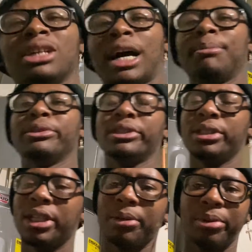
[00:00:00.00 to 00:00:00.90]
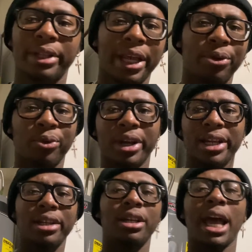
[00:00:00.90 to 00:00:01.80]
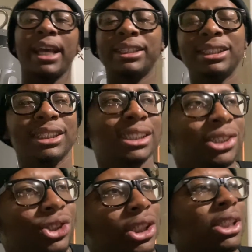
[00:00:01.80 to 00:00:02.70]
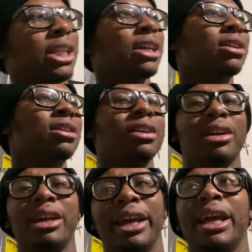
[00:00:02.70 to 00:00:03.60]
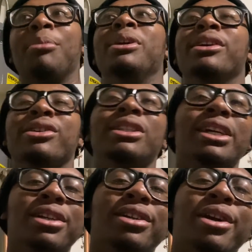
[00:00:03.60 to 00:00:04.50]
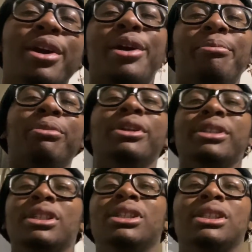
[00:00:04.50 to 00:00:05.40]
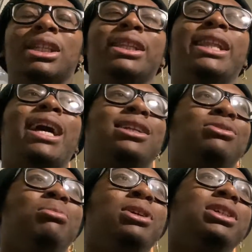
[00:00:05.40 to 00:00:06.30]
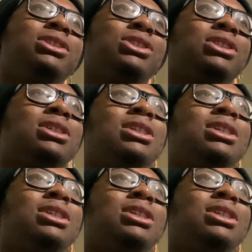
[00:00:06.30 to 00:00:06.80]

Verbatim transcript: I'm a put like red accents and shit there. I mean, here and there, but not as much.